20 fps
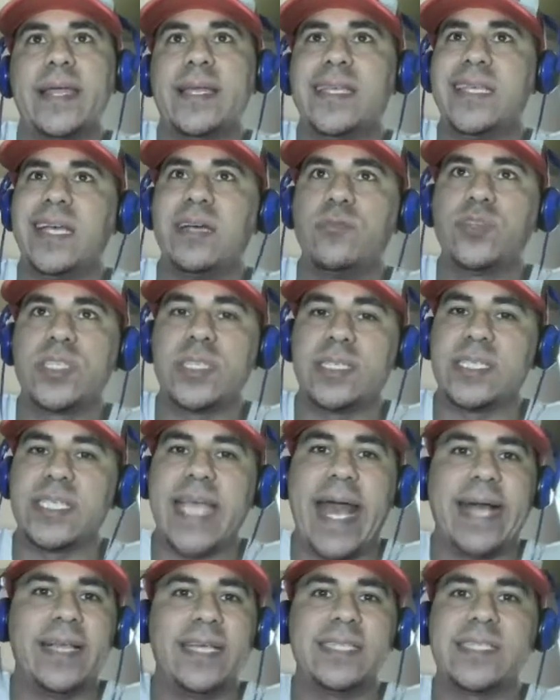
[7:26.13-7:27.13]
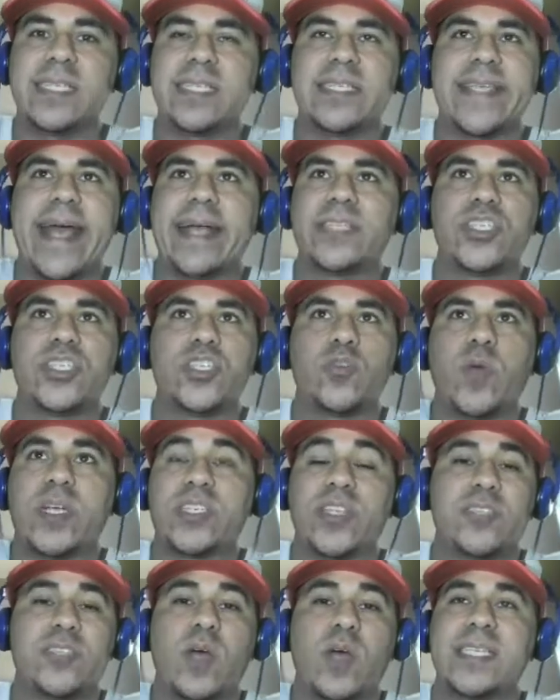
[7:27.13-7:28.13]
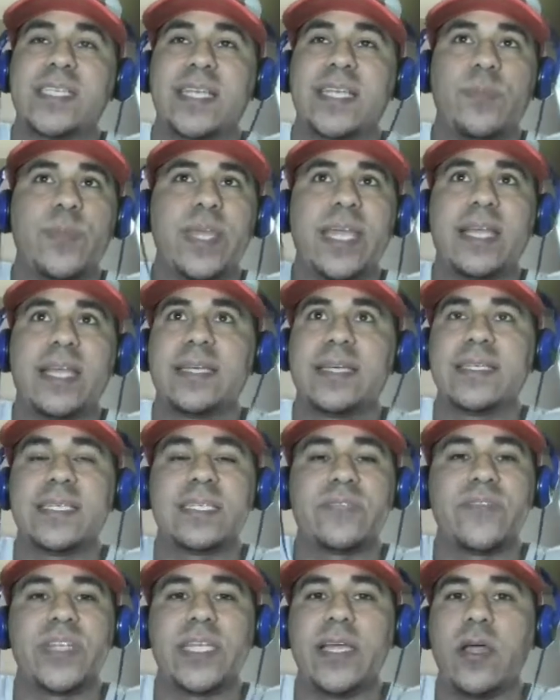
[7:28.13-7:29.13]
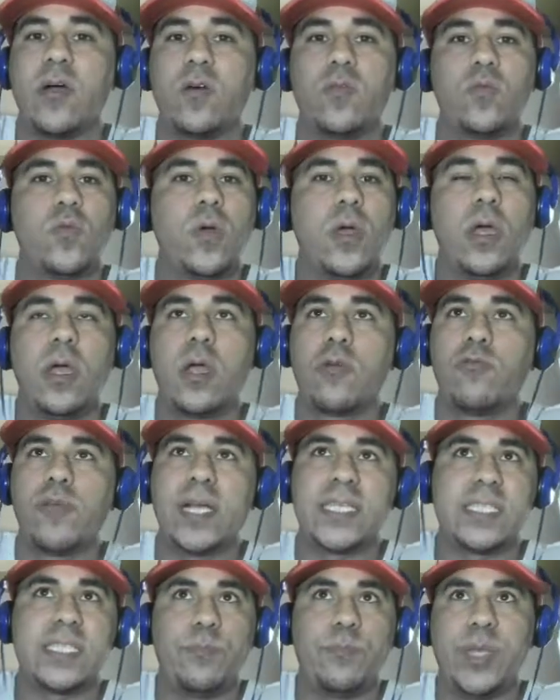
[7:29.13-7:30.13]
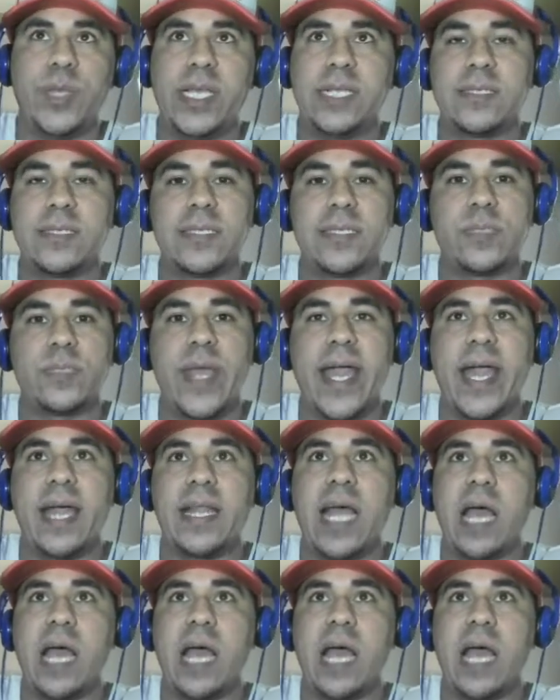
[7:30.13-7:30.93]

It's a sad situation. That's why I said at the beginning of this video, rest in peace to this man.